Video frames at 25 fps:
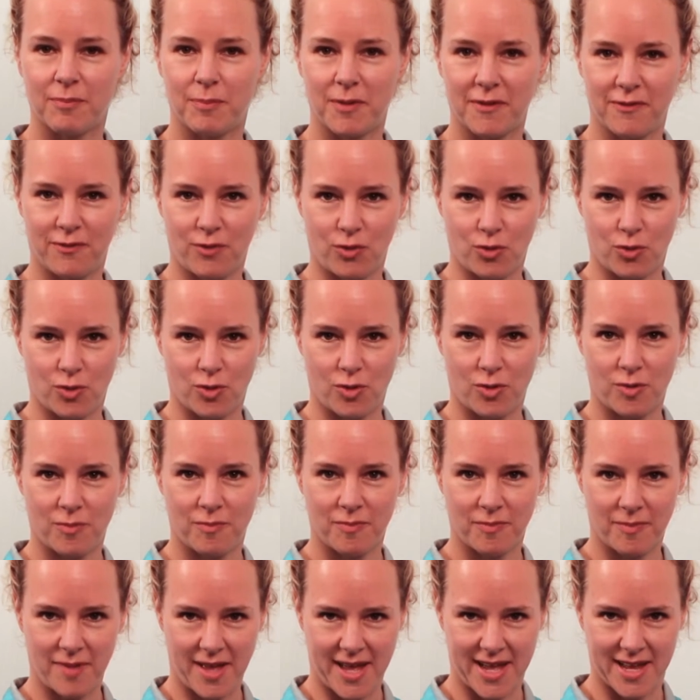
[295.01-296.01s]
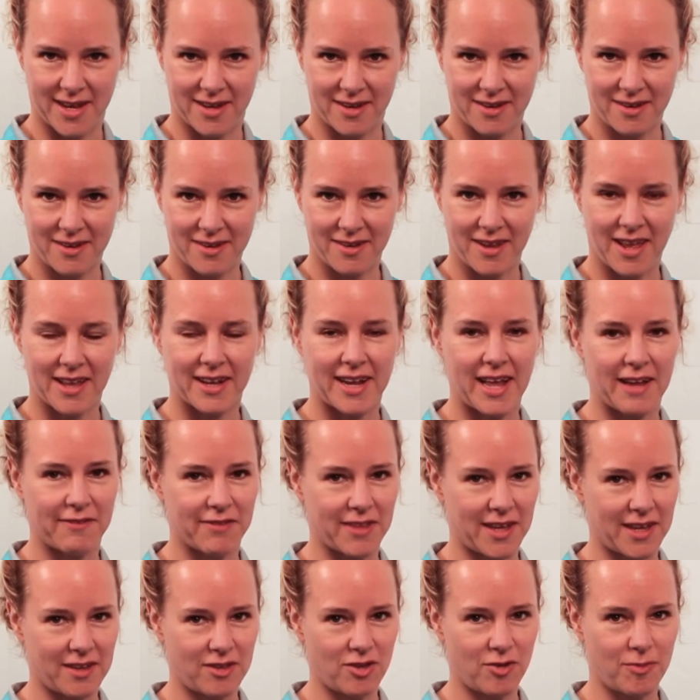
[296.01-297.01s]
beforehand and have
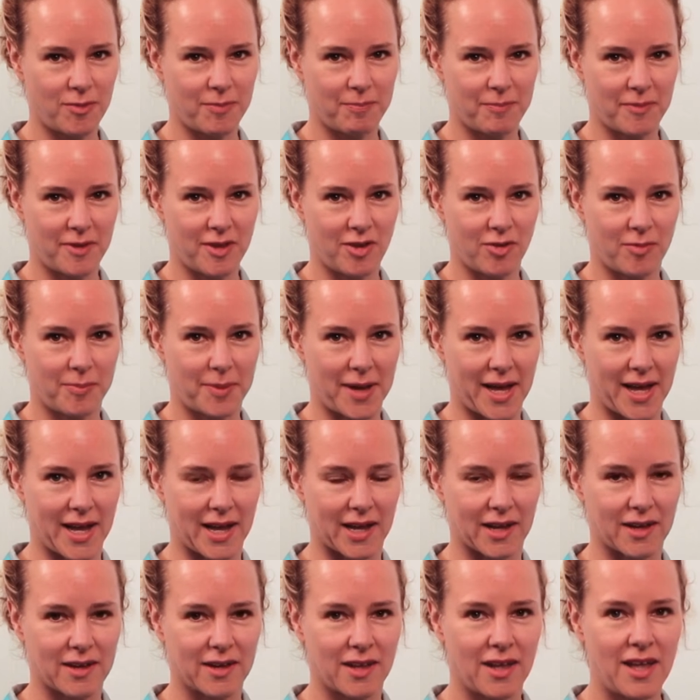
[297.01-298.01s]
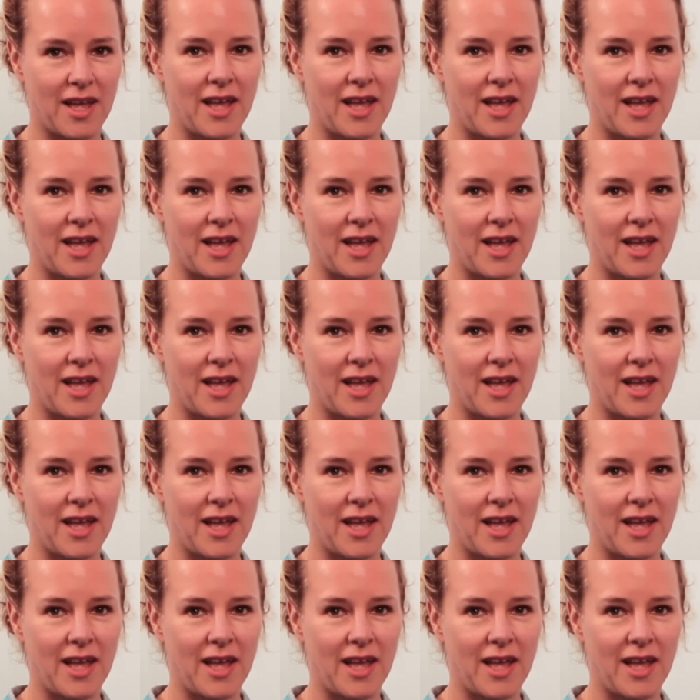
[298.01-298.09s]
that in your bag,